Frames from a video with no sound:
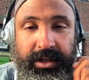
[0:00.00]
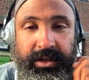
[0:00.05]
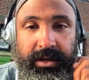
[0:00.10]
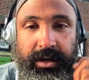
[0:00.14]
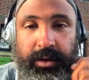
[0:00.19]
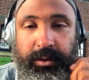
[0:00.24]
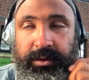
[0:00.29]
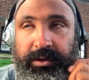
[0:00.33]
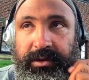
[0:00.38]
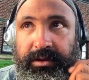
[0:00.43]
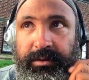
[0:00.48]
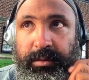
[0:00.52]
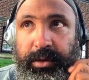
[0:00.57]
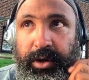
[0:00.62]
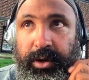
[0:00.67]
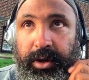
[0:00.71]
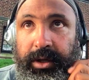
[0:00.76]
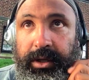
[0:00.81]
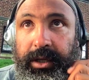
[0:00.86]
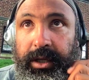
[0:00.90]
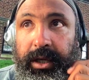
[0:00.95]
start with
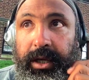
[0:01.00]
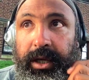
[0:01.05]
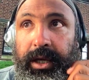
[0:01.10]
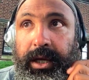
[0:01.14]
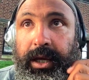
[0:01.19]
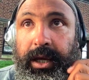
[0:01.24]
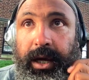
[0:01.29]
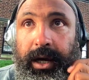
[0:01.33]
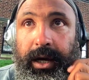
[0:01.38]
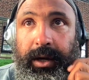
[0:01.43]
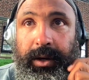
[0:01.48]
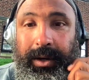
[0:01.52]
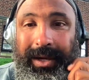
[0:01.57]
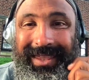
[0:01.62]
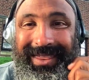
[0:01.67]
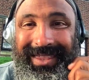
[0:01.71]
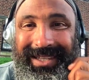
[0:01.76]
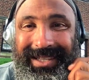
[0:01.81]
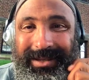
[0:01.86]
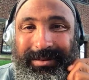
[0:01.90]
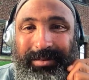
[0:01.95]
spirit. In
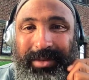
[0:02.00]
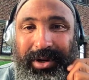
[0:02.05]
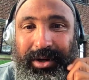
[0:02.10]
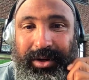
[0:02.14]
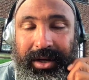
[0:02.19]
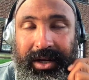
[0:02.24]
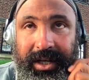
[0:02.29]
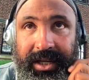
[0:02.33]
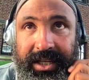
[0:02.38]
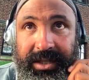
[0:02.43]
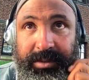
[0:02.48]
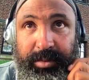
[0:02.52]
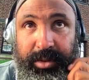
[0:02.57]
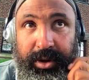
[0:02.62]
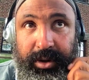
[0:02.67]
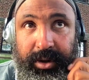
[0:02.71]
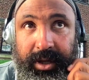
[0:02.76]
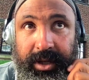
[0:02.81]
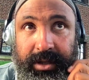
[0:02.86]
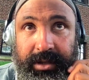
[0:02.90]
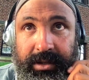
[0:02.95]
the spirit
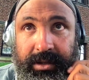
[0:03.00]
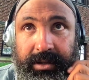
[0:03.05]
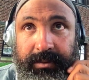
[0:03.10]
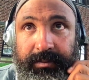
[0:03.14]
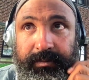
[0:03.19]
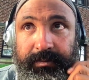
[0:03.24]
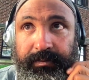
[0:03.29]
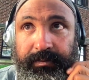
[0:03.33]
experience,